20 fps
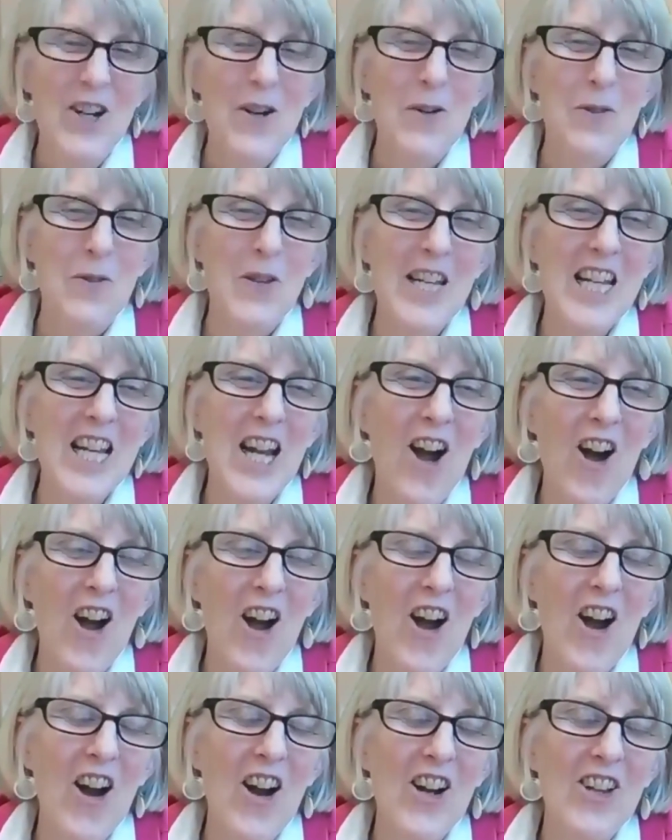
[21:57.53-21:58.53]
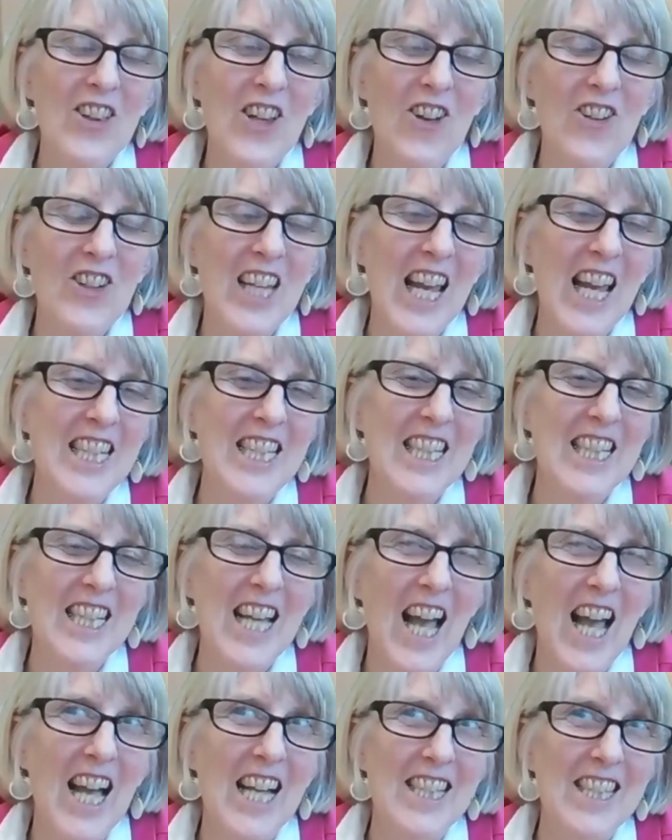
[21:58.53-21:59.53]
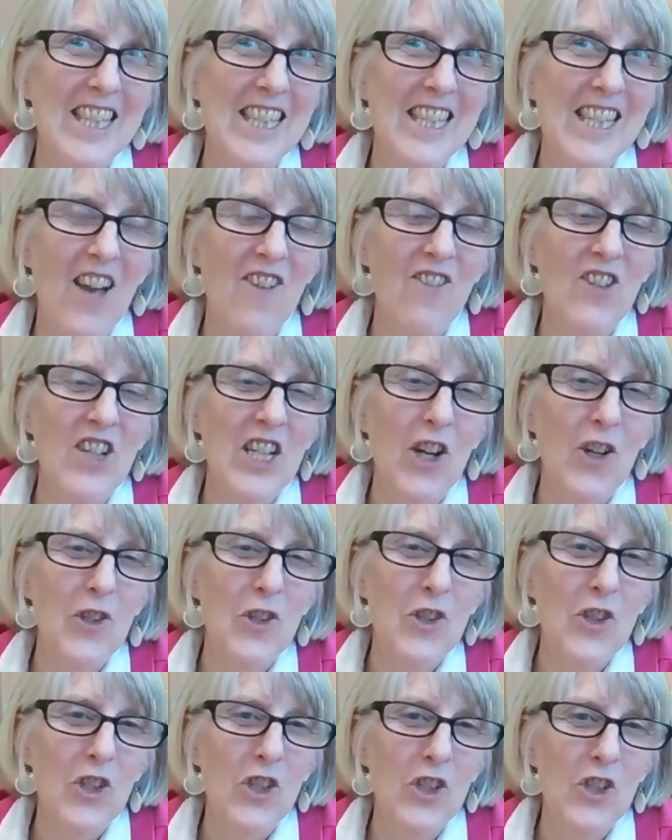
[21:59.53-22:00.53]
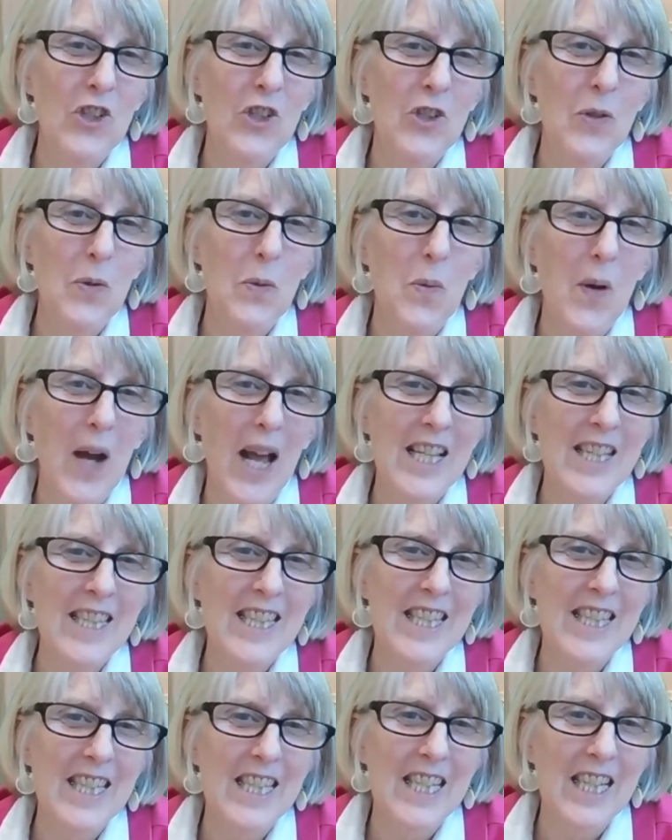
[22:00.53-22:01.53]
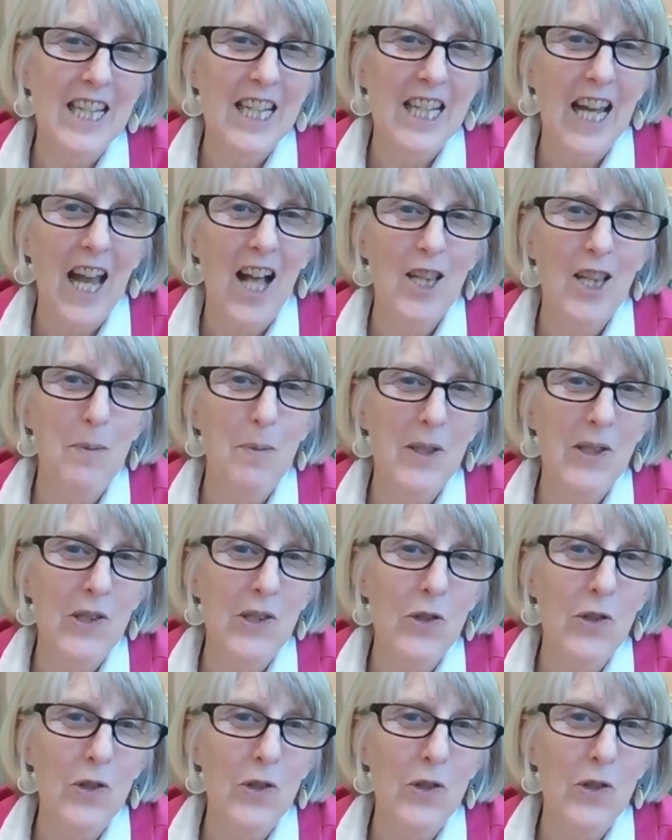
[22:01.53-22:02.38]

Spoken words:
We are located at 702 West Kalamazoo